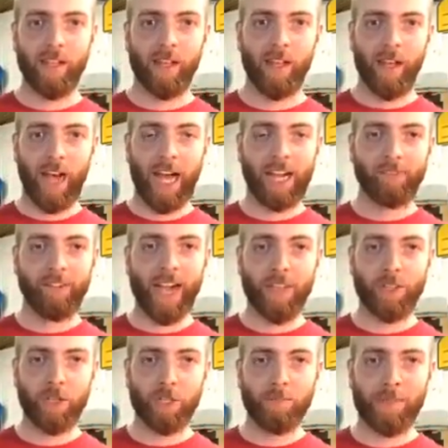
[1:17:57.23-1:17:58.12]
I'd
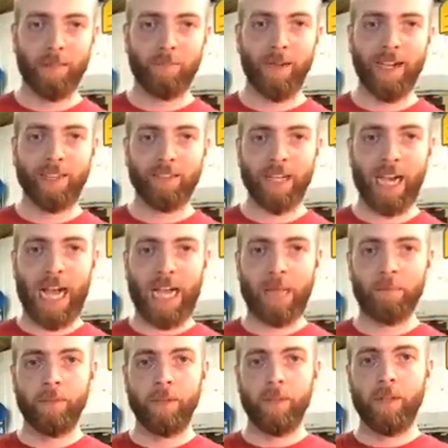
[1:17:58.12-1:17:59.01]
rather spend my
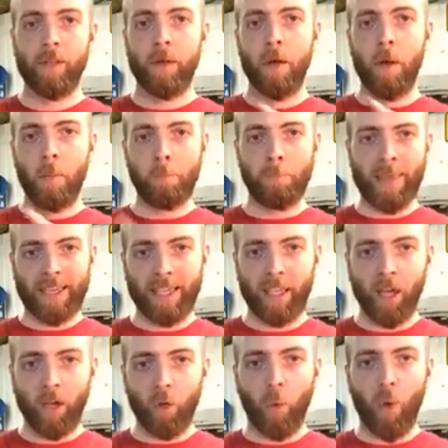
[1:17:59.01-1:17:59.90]
time
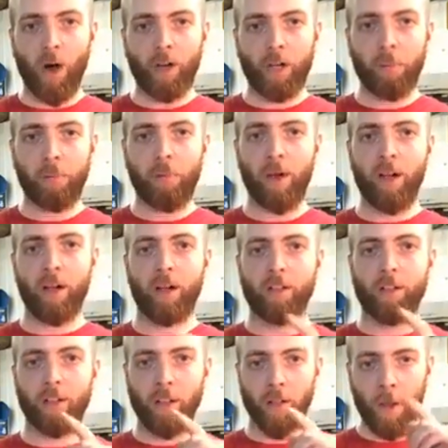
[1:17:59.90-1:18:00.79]
making a quality
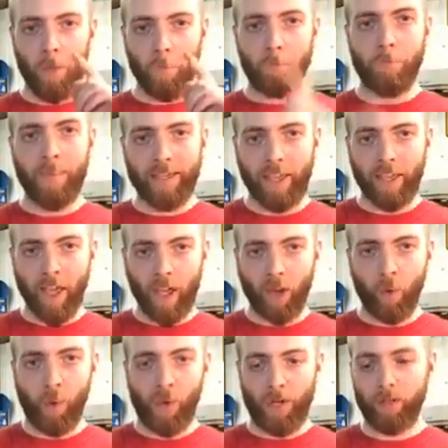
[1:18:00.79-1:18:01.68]
product, making it
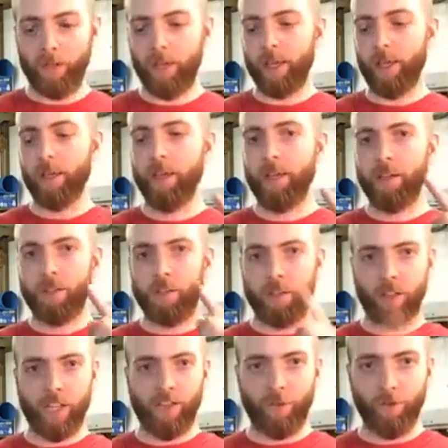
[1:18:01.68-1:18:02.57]
quickly,
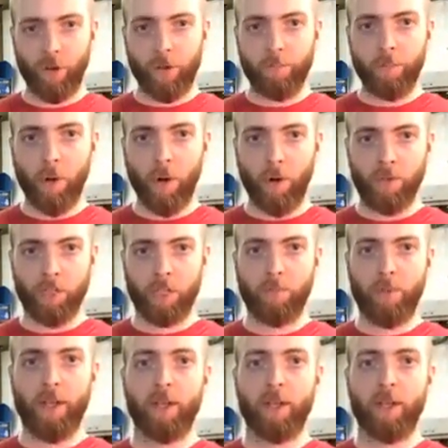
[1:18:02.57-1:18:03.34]
delivering parts to my